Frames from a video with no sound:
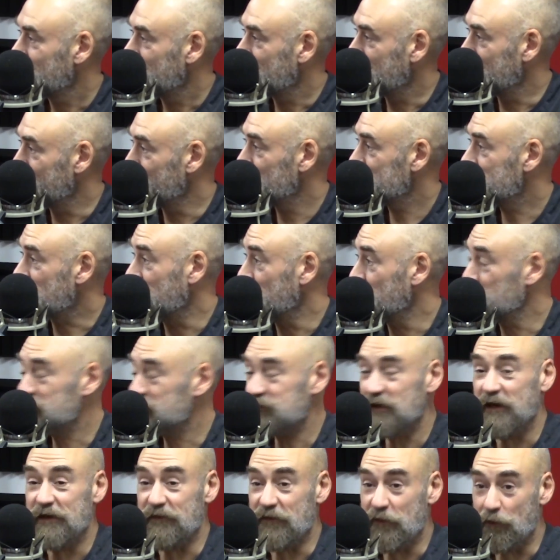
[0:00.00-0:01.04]
And I'm not
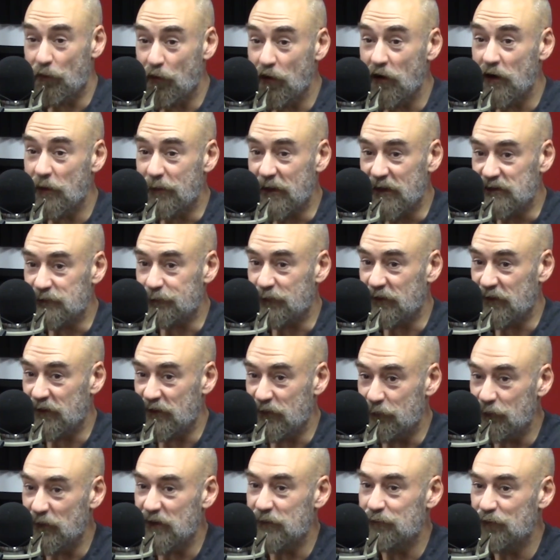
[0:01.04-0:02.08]
saying they were pens, but
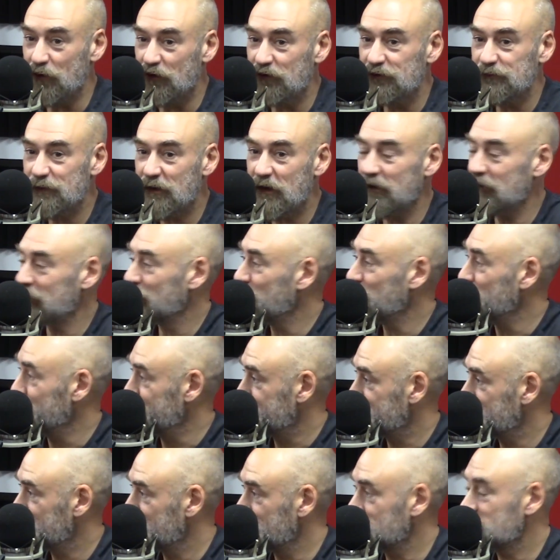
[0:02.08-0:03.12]
in modern
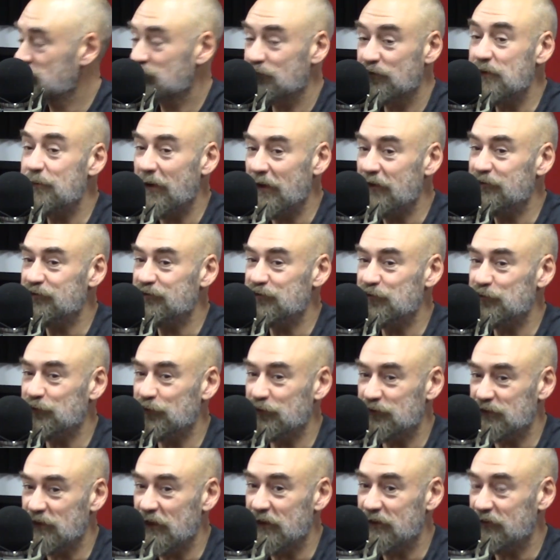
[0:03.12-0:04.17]
parlance, there's 3 pens you
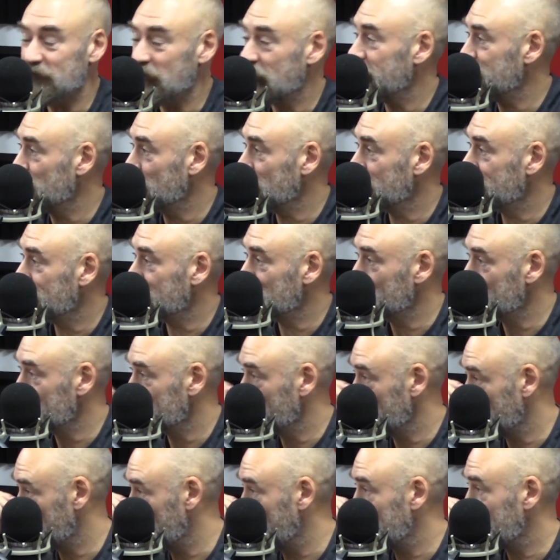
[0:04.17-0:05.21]
could take there if you're a forward
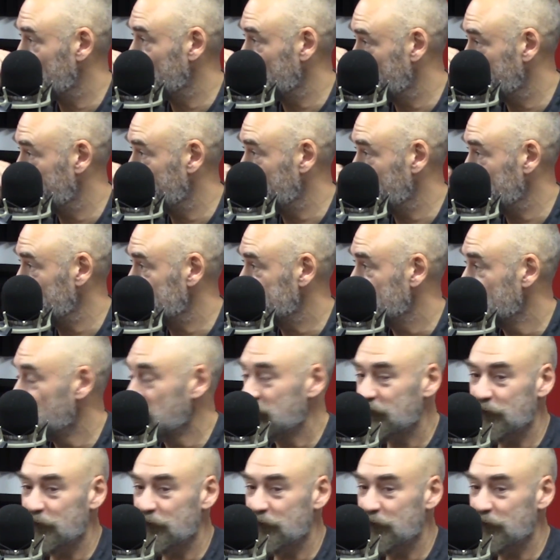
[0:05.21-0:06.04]
with that quicker feet.